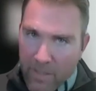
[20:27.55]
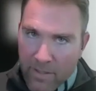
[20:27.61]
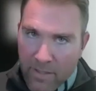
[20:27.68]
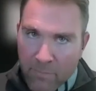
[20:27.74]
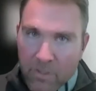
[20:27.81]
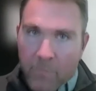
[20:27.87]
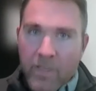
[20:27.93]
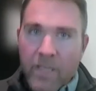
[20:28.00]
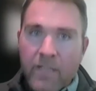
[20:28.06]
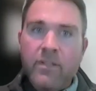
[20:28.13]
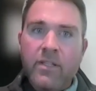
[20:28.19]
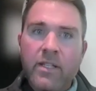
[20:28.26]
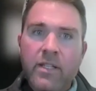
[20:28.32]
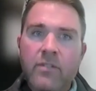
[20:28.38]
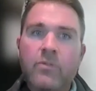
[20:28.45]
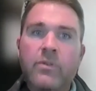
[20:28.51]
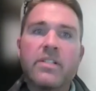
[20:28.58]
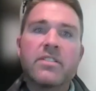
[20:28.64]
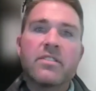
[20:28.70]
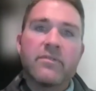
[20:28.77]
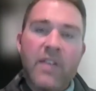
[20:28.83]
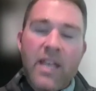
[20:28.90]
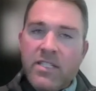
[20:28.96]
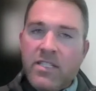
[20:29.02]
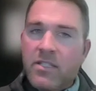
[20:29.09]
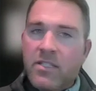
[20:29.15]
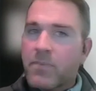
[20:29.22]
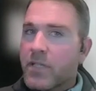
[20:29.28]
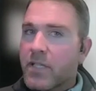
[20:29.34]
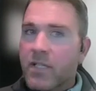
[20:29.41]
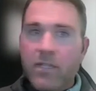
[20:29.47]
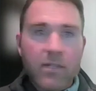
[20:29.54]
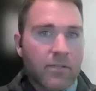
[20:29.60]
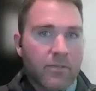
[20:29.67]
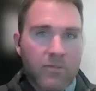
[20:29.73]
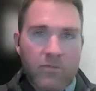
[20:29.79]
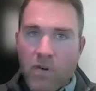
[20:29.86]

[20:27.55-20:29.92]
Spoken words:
implement the increase of ATP and